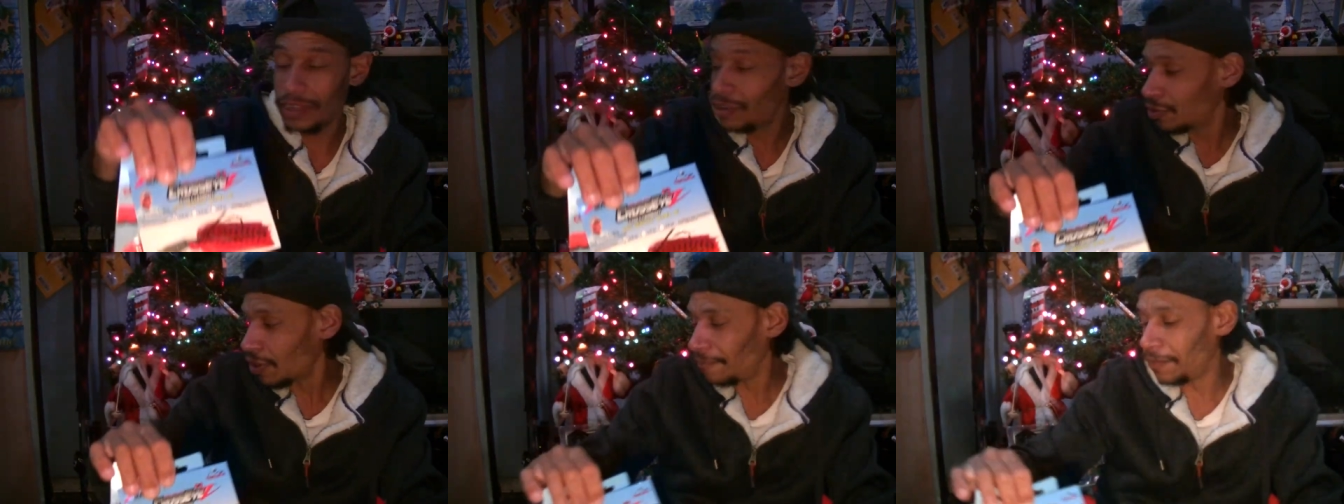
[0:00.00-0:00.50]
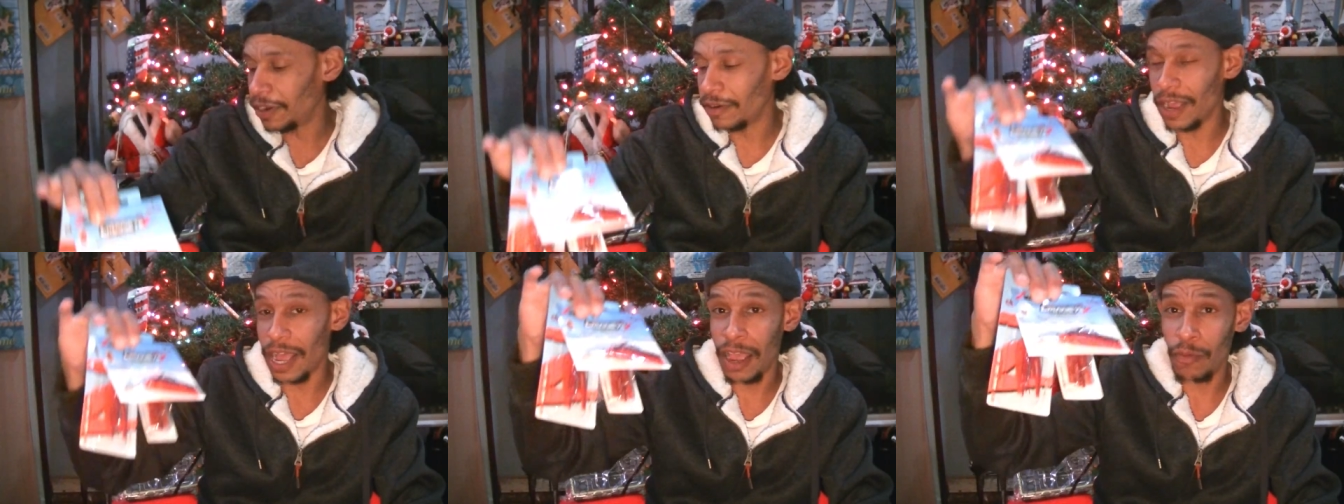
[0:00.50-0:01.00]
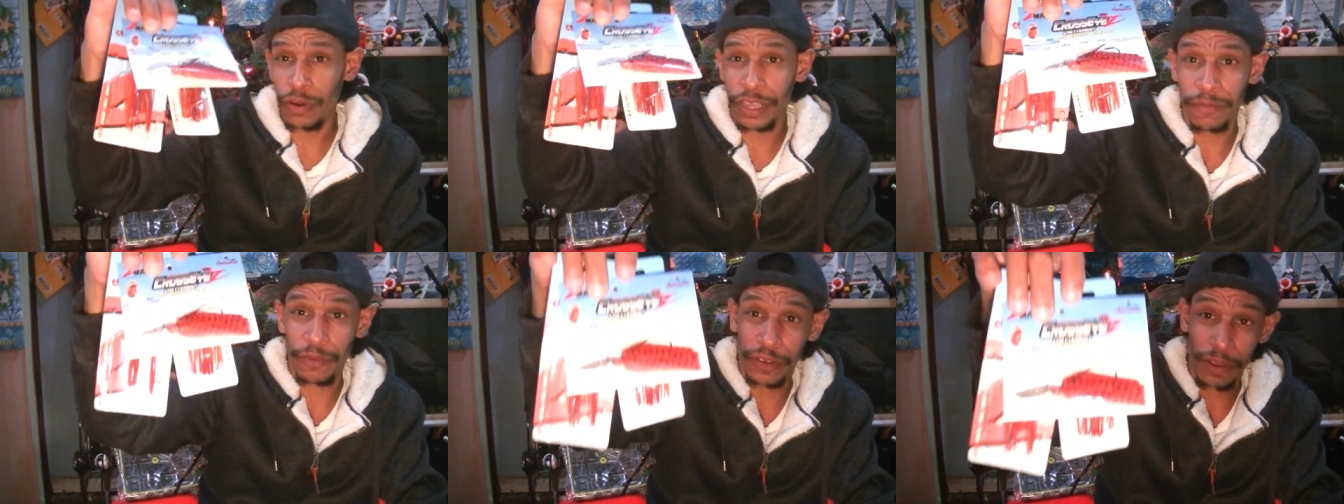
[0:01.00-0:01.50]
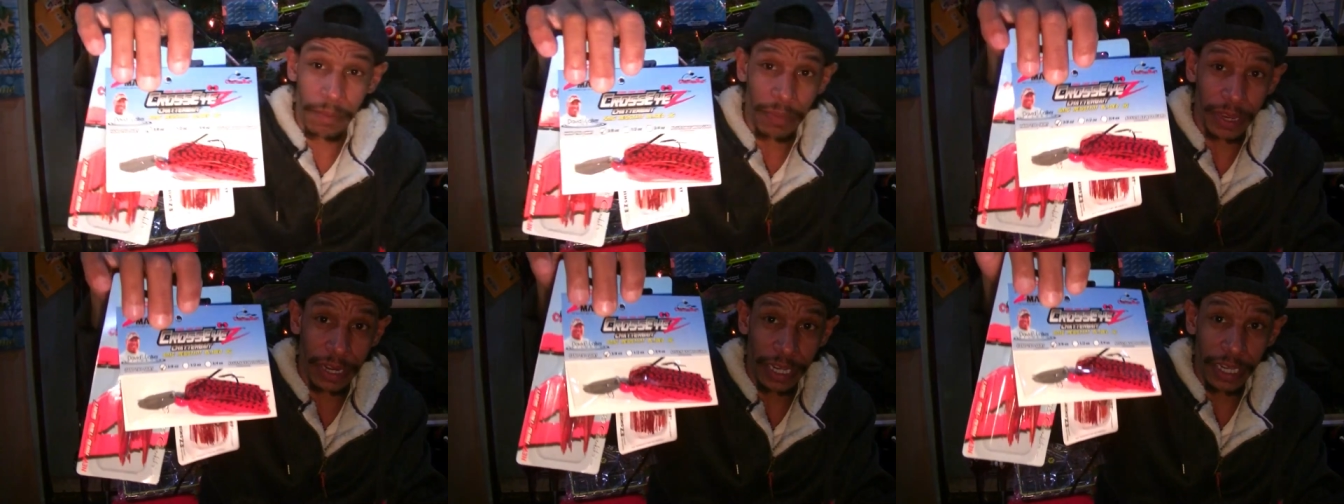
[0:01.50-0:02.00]
So I figured I will give
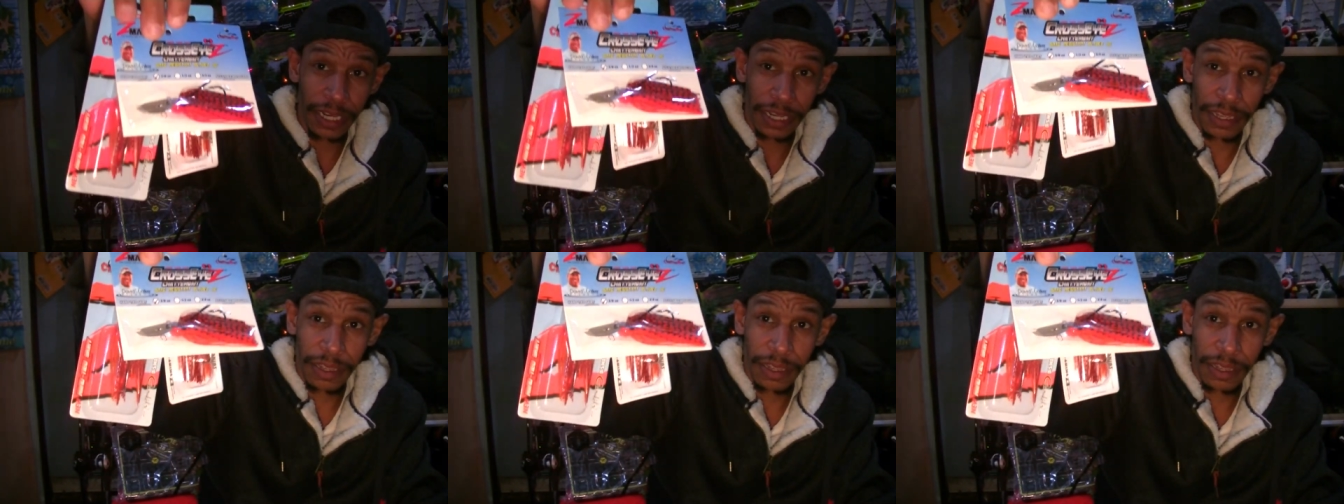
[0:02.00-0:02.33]
somebody